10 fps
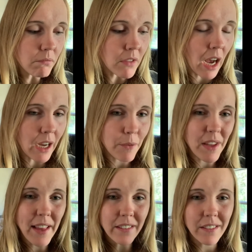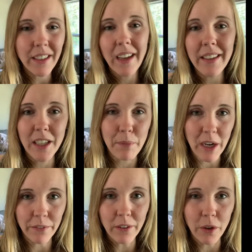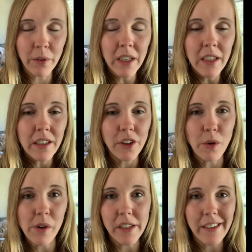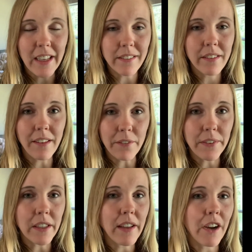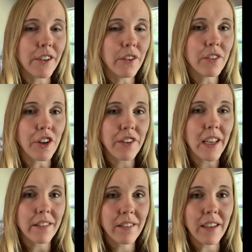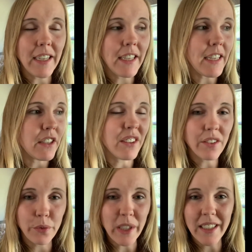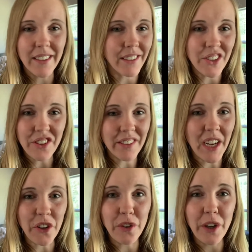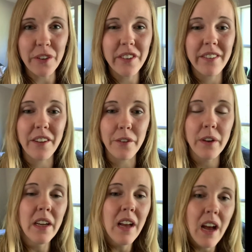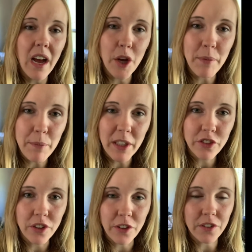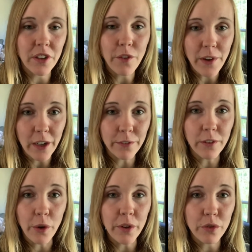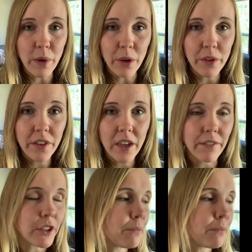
Um, and that's to kind of keep airflow. You don't want it to get stuffy in there. It'll start to get stinky and sweaty and just kind of gross. So um, I make sure there's enough airflow as well with the cover.